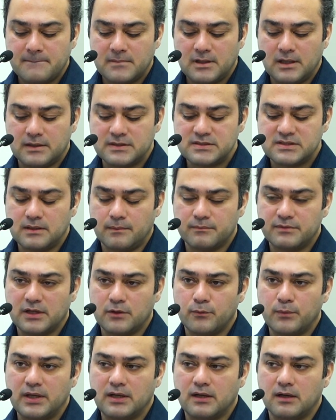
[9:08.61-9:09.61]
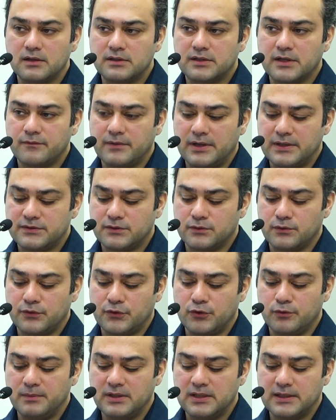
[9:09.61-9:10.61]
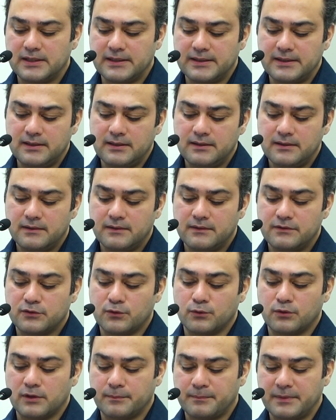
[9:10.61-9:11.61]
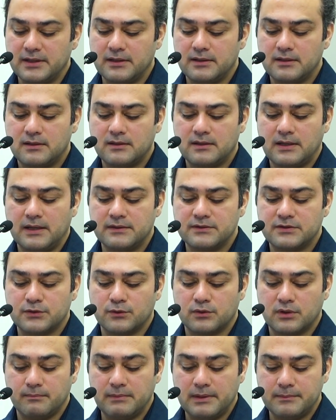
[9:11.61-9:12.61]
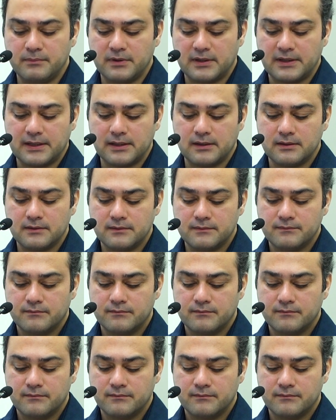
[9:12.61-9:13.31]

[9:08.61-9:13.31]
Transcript: It is something we cultivate through humility, through repair, and through remembering.